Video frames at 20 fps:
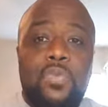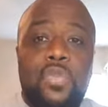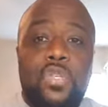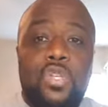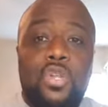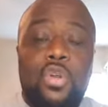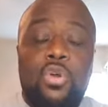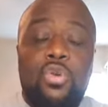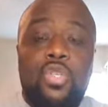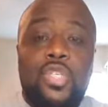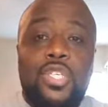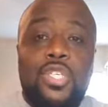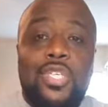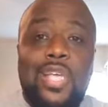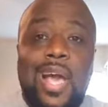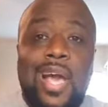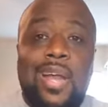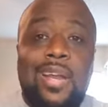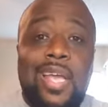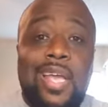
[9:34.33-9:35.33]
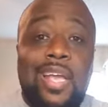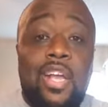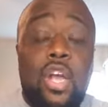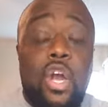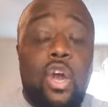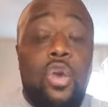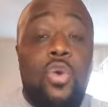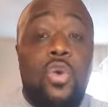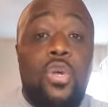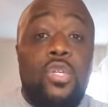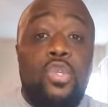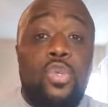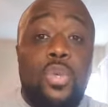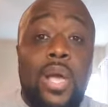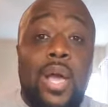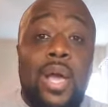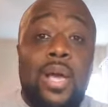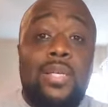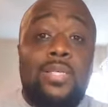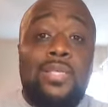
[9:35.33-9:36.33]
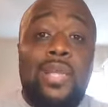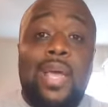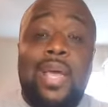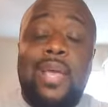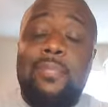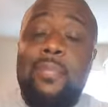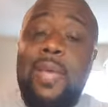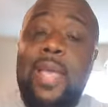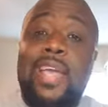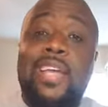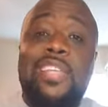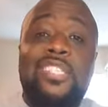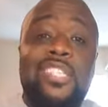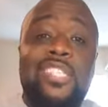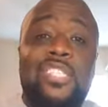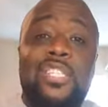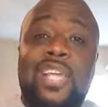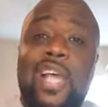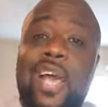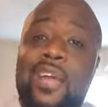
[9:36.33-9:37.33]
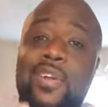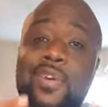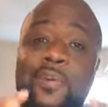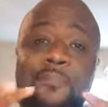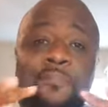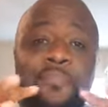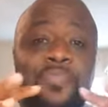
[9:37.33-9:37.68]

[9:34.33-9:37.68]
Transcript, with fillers: you know, just kind of encourage you guys, like, man, just kind of